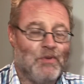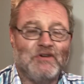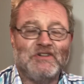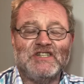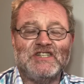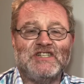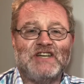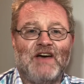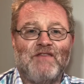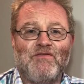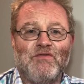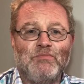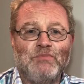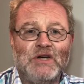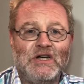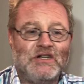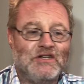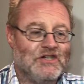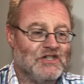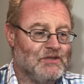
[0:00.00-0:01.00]
About 7
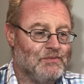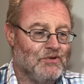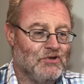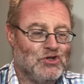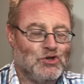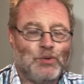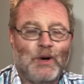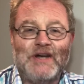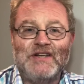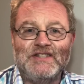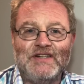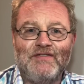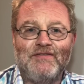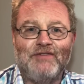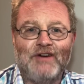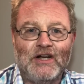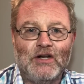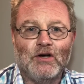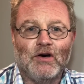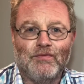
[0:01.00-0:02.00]
meters, about 20
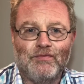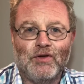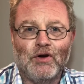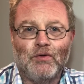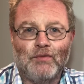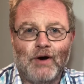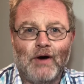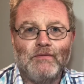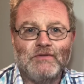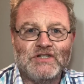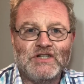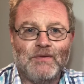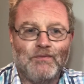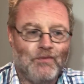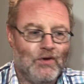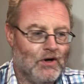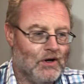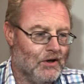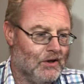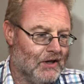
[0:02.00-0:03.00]
feet off the ground,
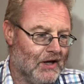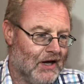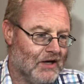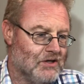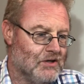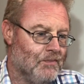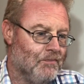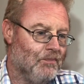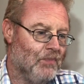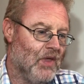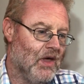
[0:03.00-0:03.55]
something like that.